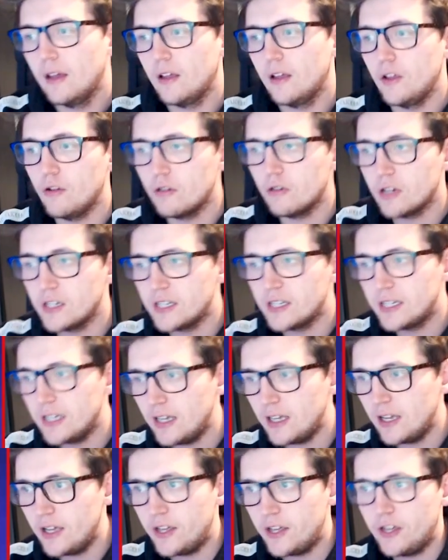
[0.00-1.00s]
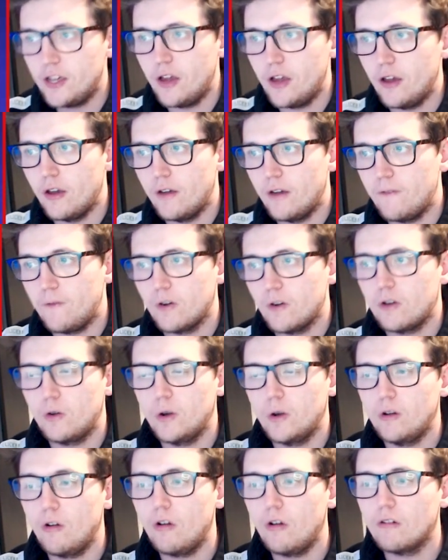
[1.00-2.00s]
You can see here for
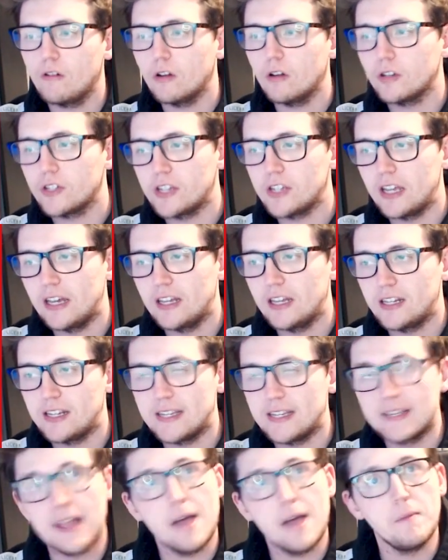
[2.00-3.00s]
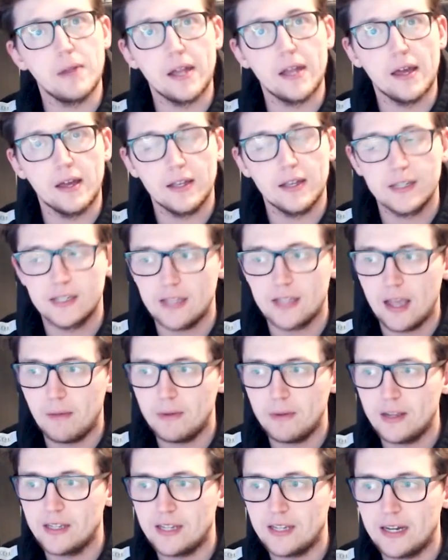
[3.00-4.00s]
Quinoros, it's stamina.
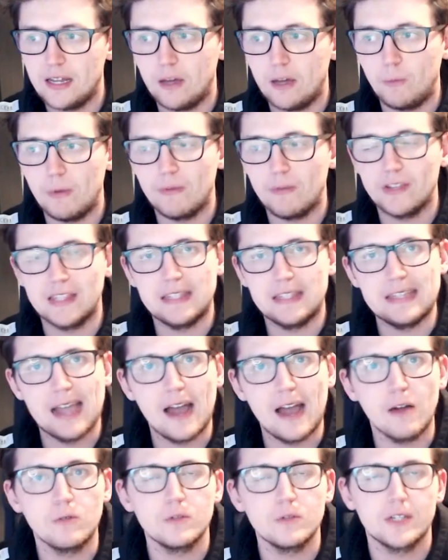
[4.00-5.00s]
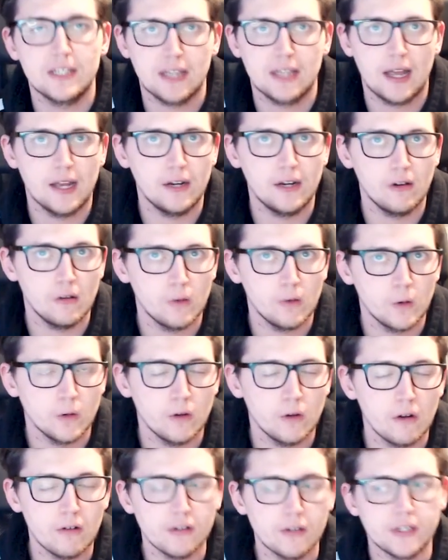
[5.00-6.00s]
Stamina is a little bit of a downside on
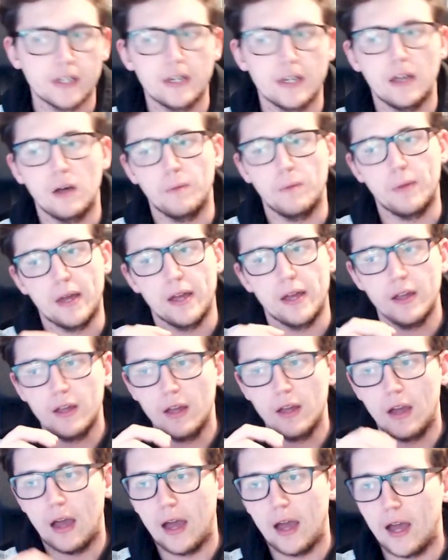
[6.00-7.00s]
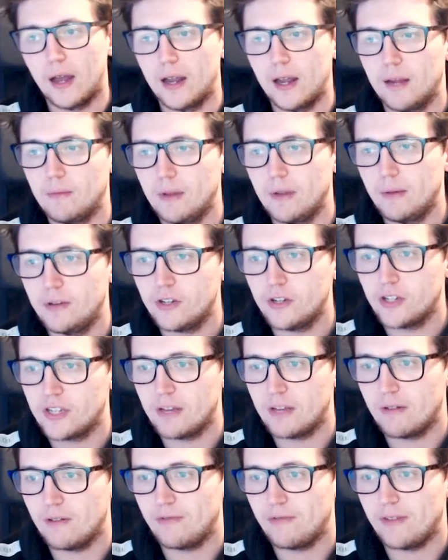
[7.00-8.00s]
Quinoros a little bit. Let me just
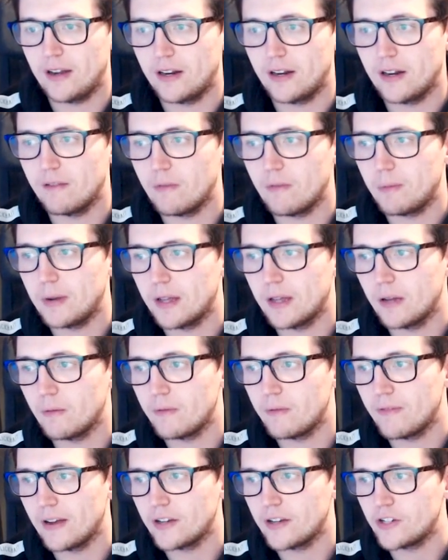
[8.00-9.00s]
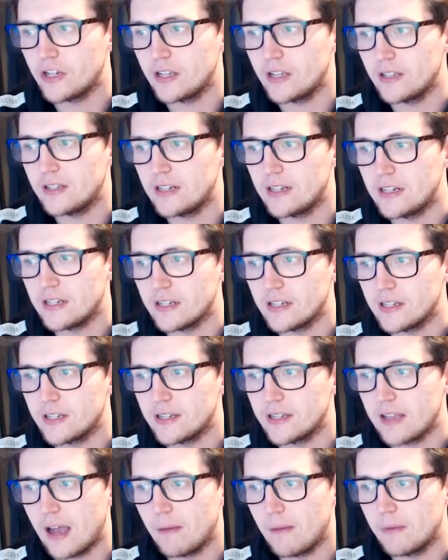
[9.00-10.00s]
see if I can find another player with actually decent
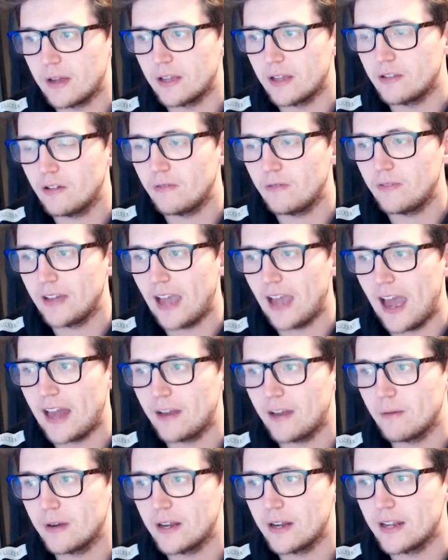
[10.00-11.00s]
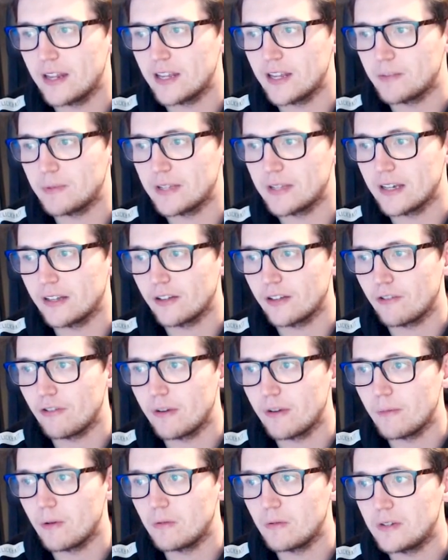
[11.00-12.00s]
stamina. I don't think anyone in this particular
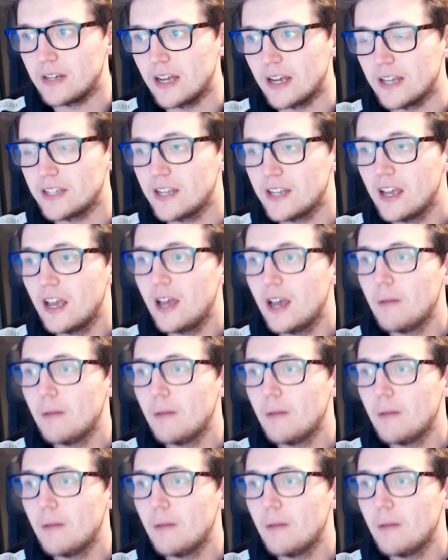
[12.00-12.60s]
career mode does.